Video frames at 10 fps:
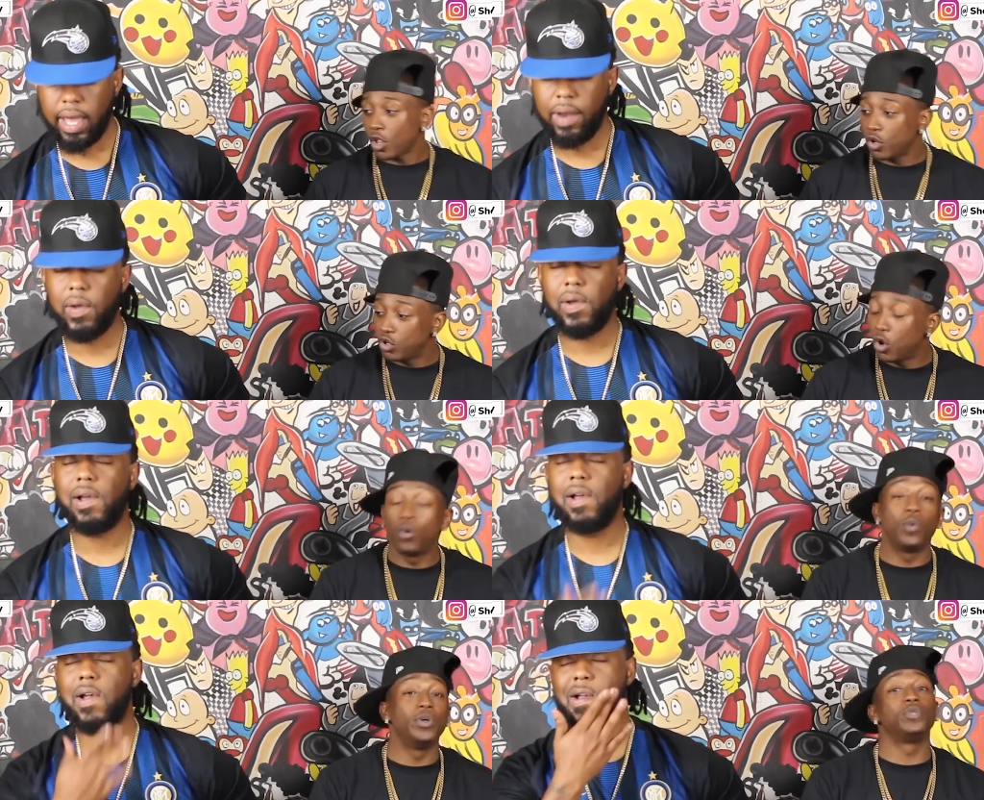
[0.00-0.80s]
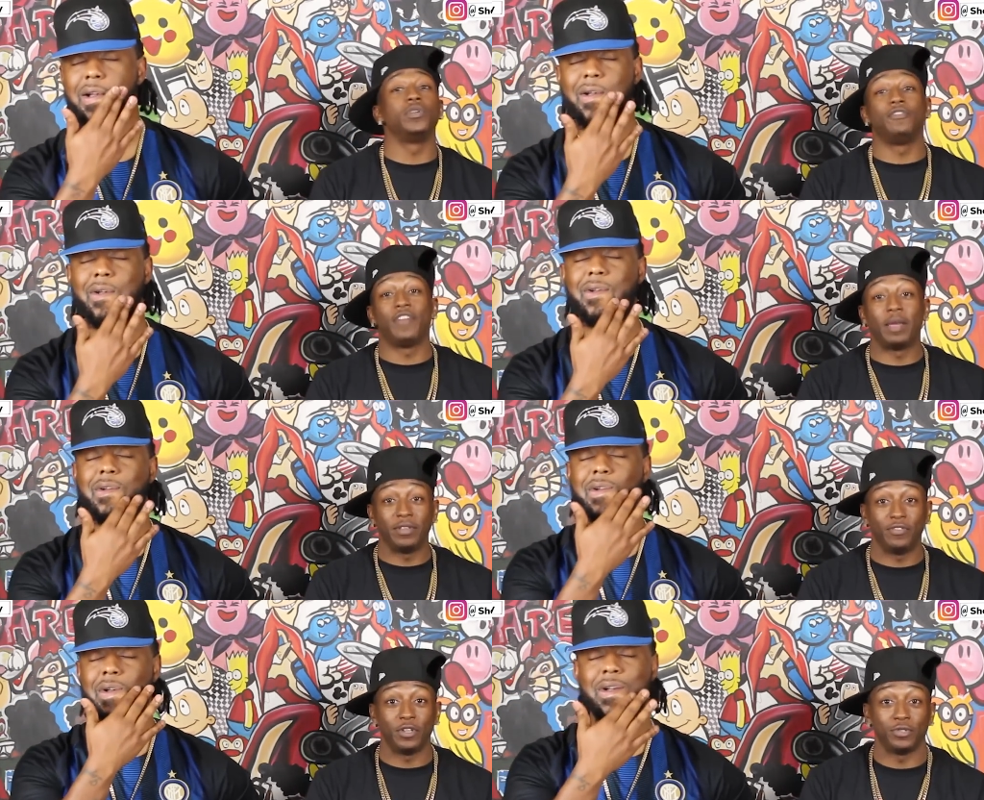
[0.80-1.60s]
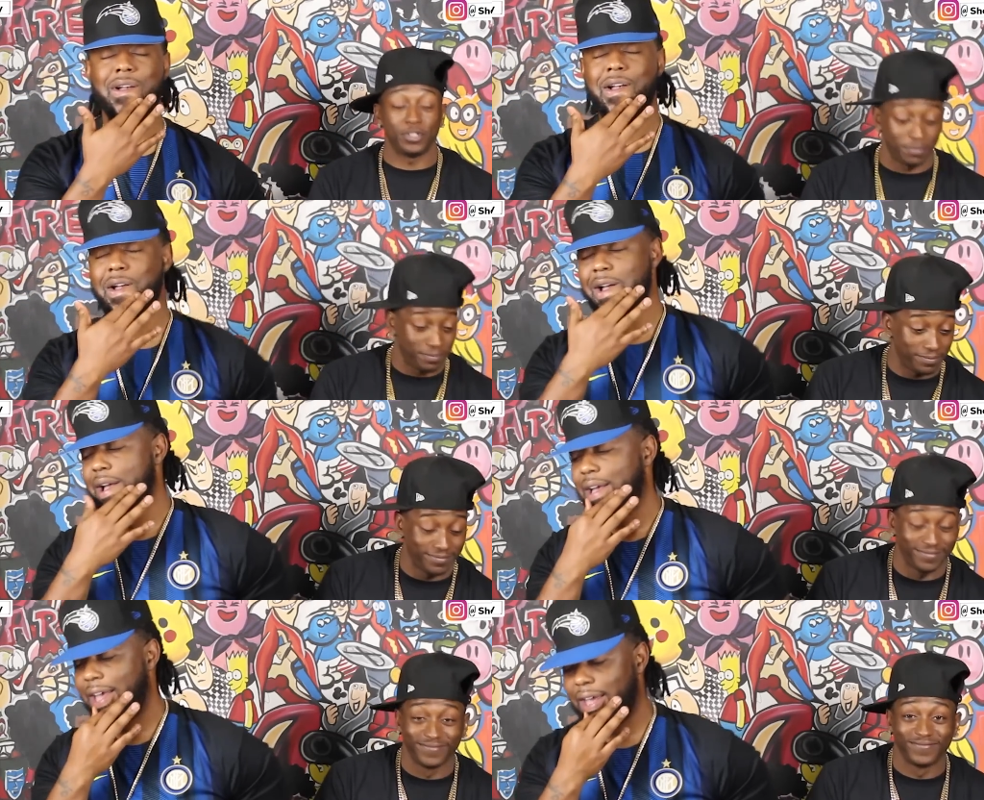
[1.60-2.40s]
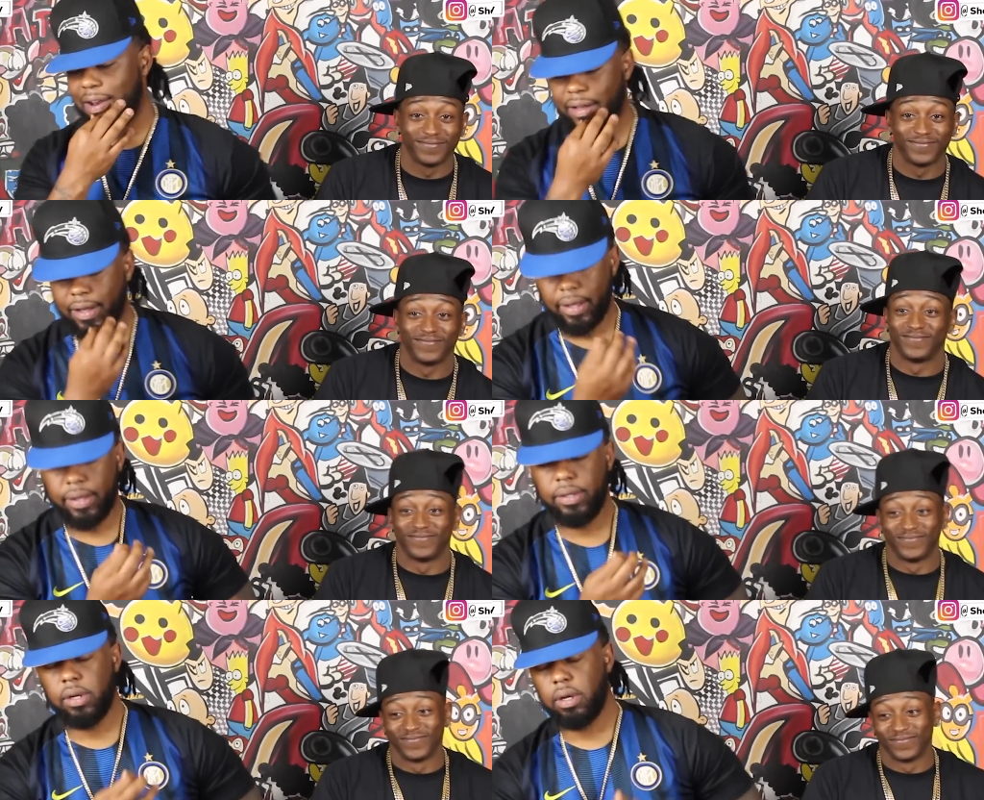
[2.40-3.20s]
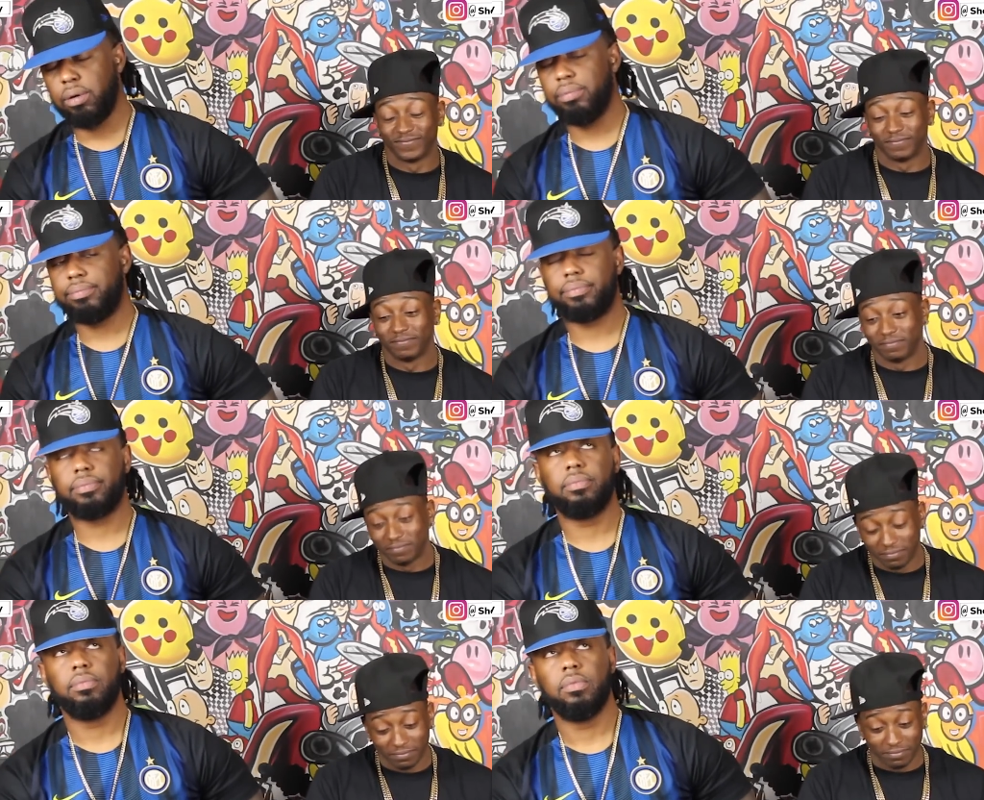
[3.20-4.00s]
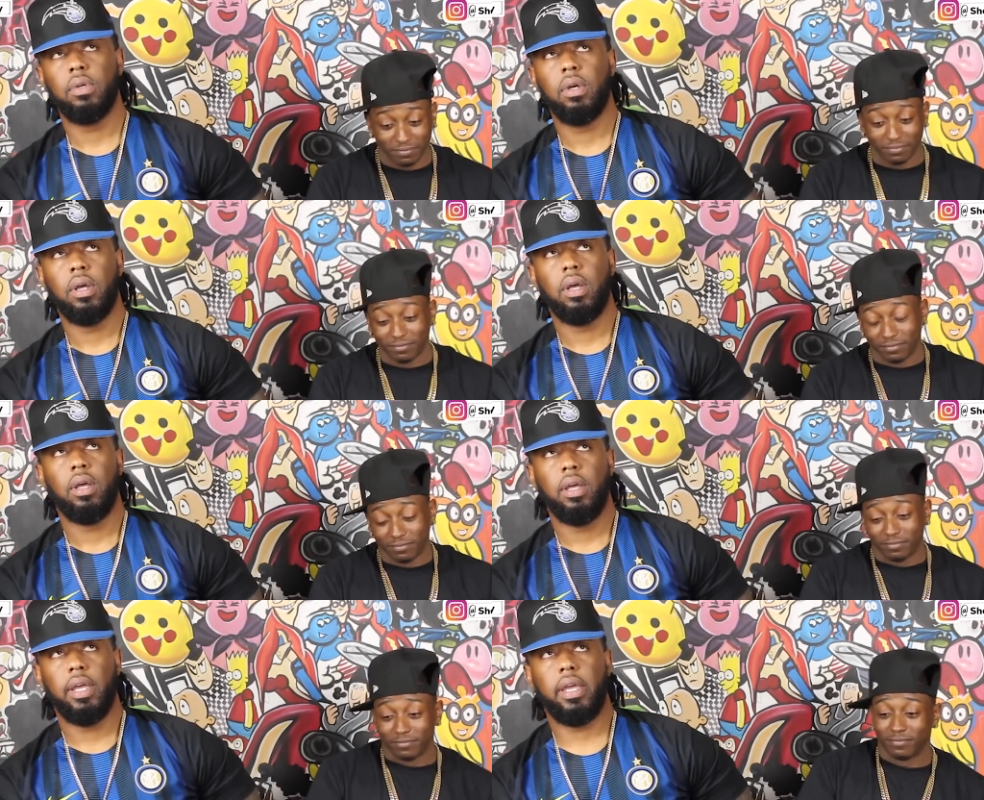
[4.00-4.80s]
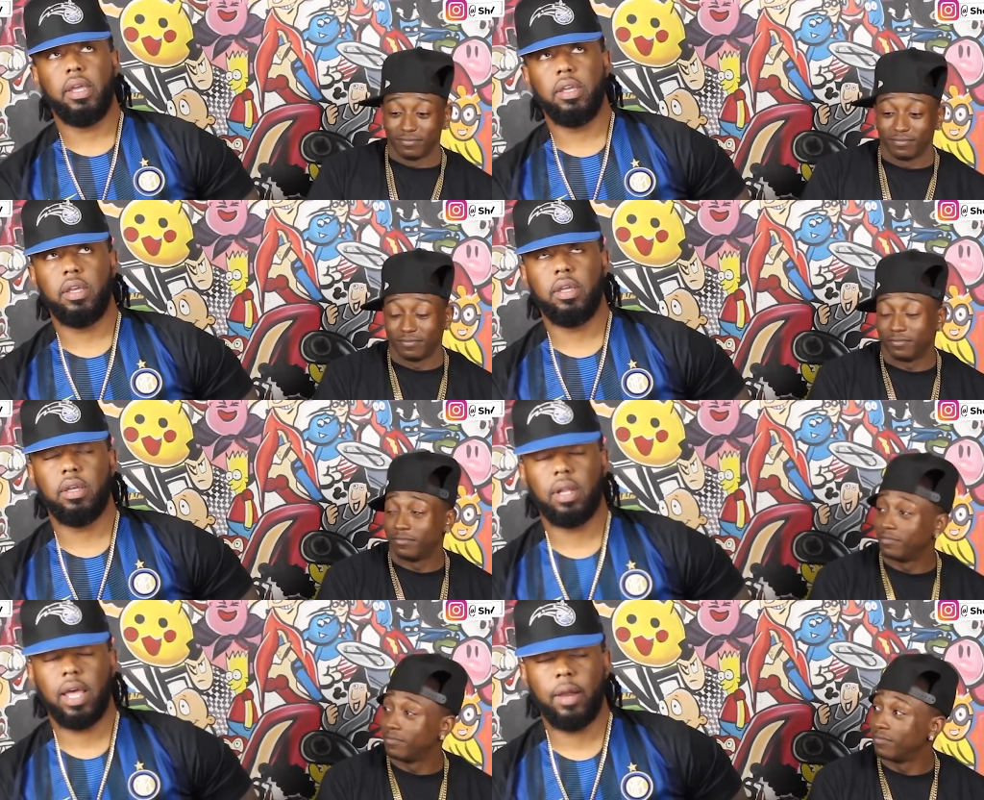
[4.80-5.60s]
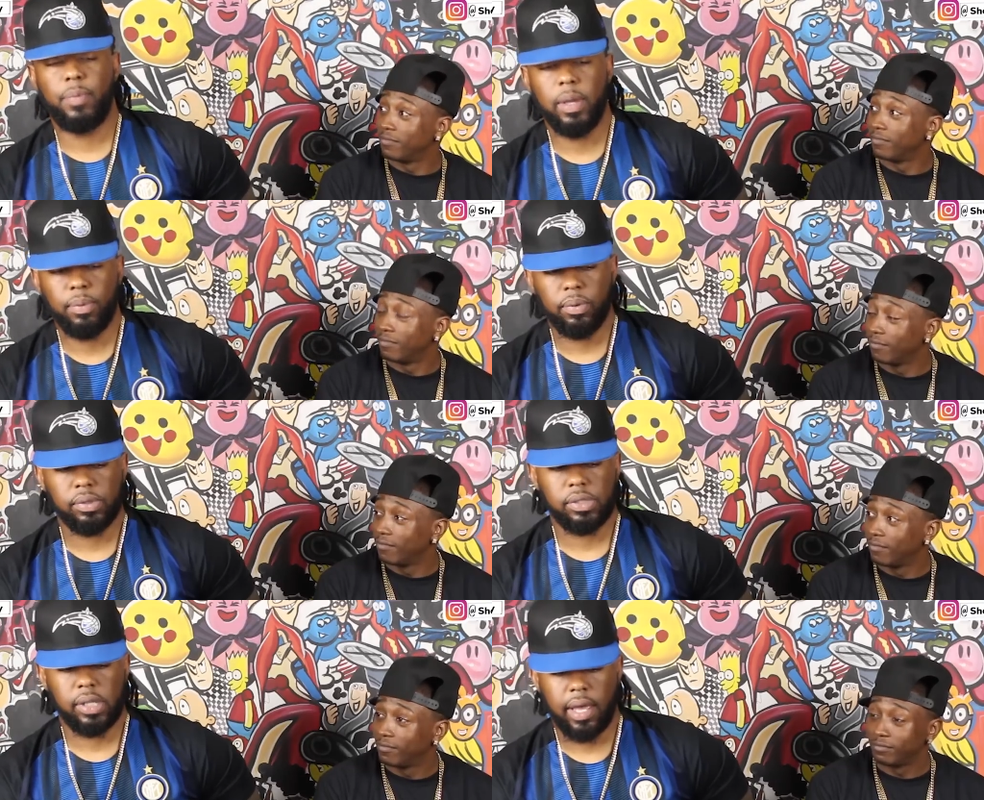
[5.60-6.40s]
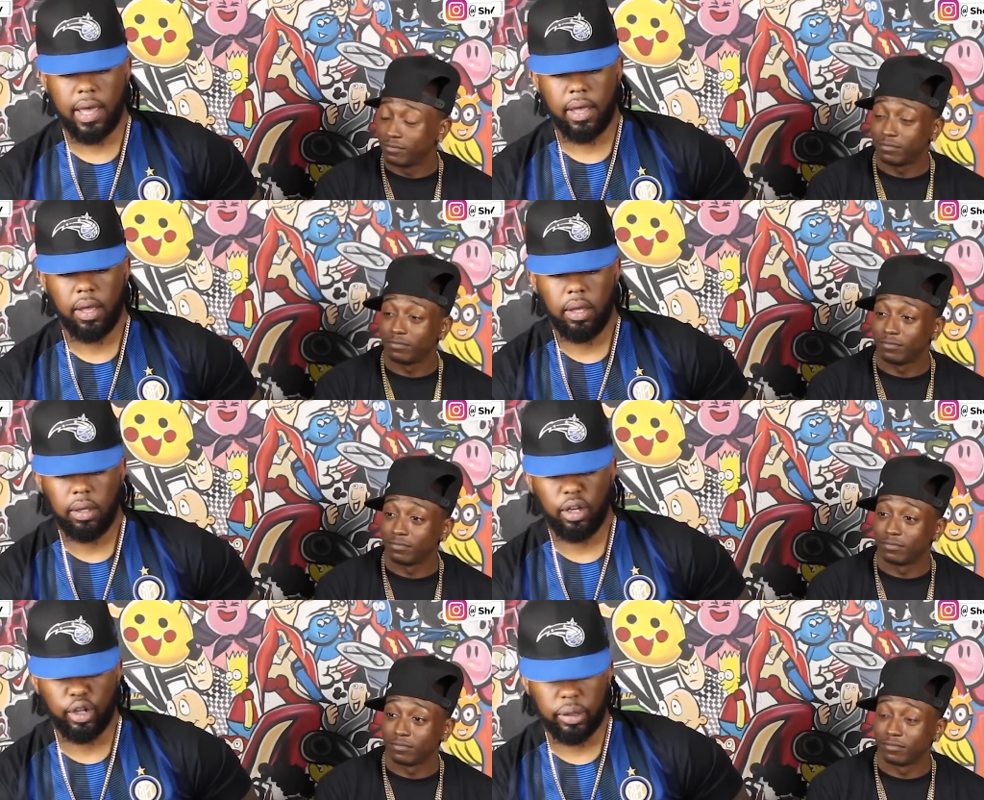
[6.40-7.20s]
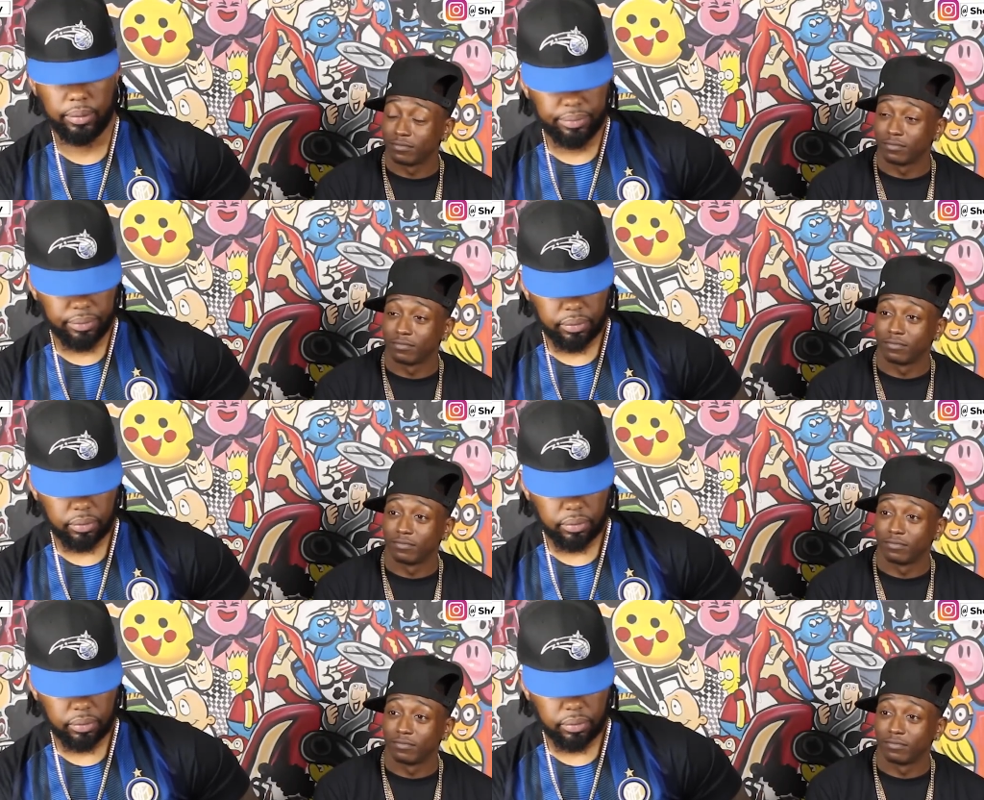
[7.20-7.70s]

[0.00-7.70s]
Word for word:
Speaker 1: And no one wins when the family feuds.
Speaker 2: And uh, you know, a lot of people will say, um,